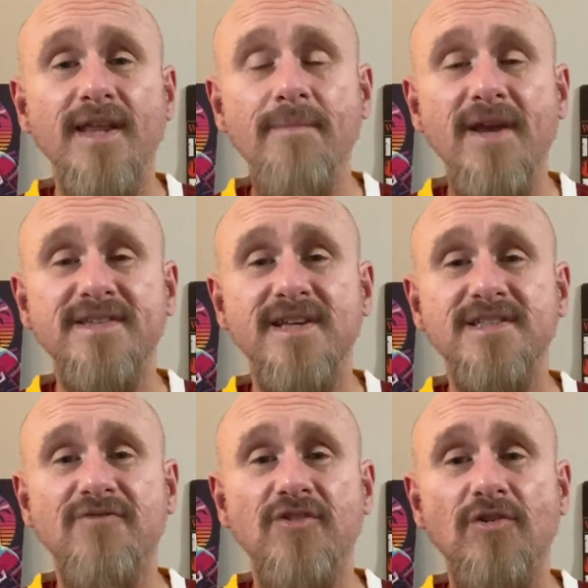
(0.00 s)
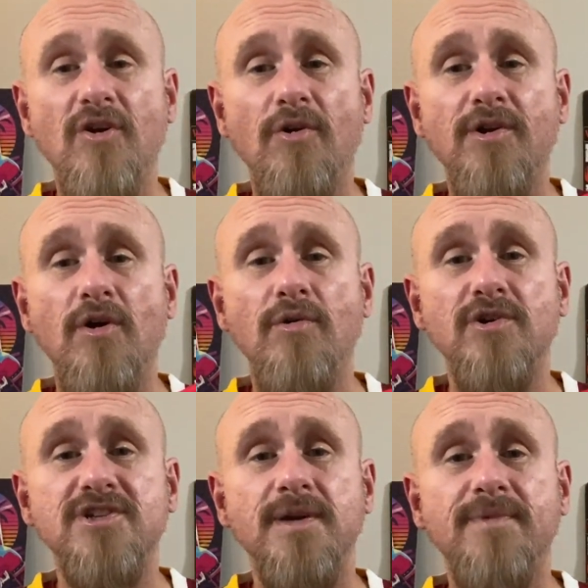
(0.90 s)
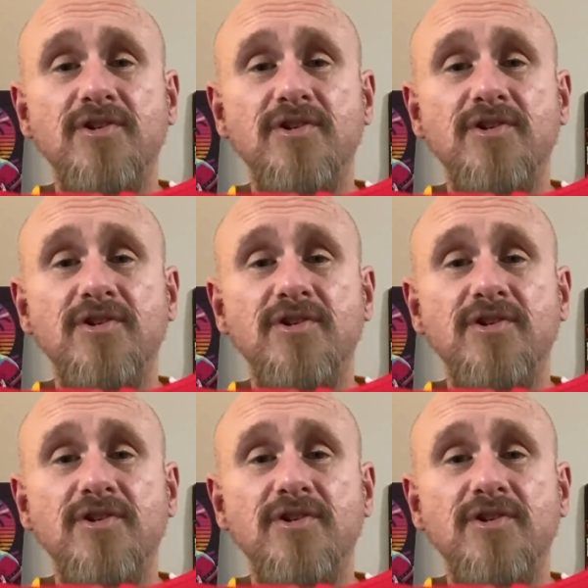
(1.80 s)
and that makes sense for their current ownership